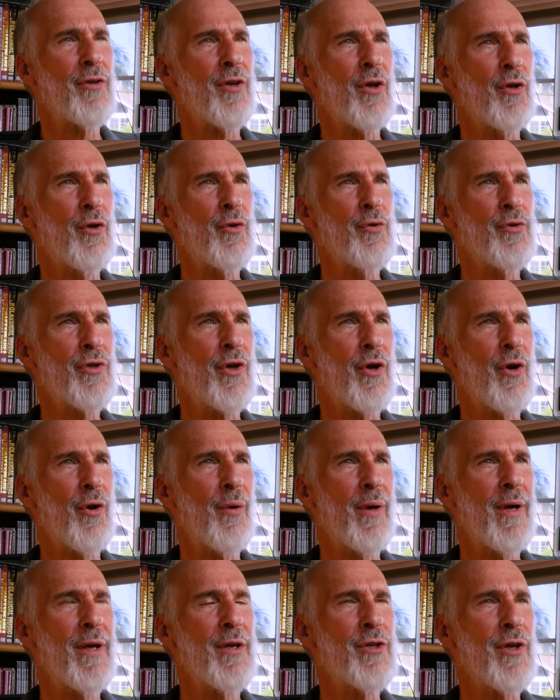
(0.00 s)
to lose
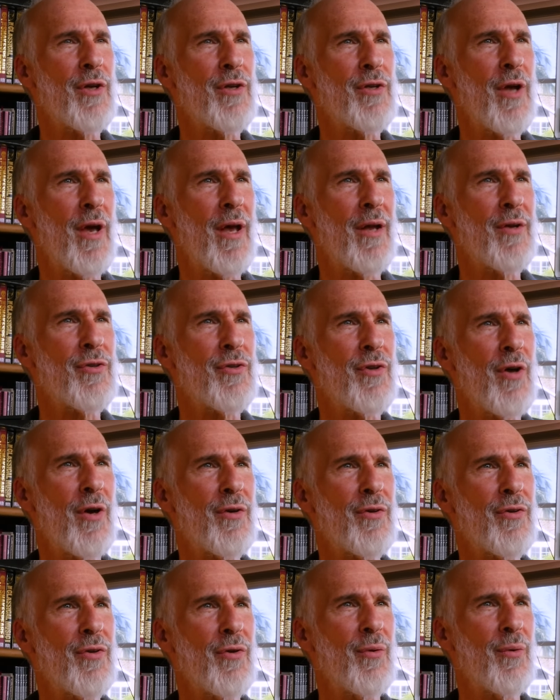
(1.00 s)
courage and, and
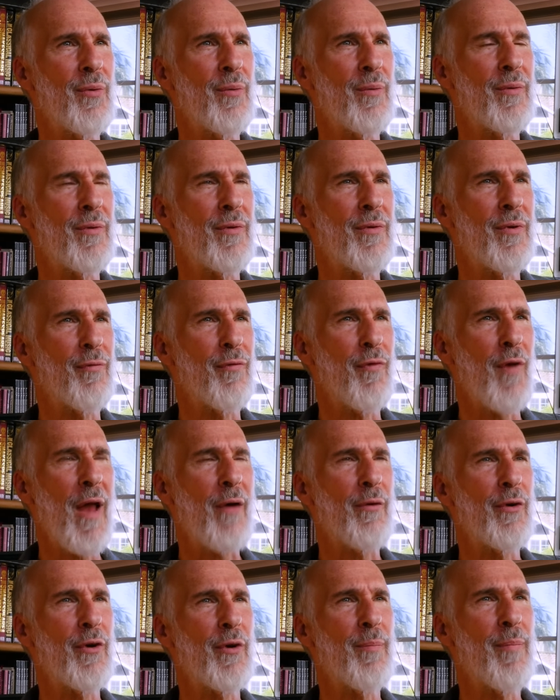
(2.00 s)
start to, to
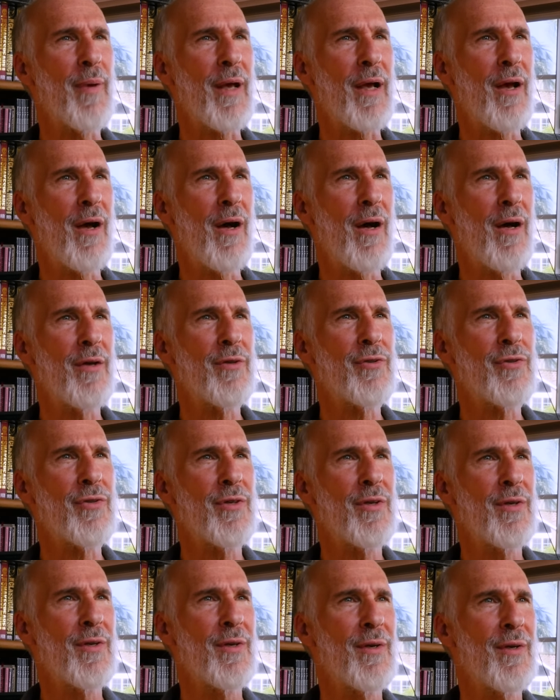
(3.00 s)
flounder because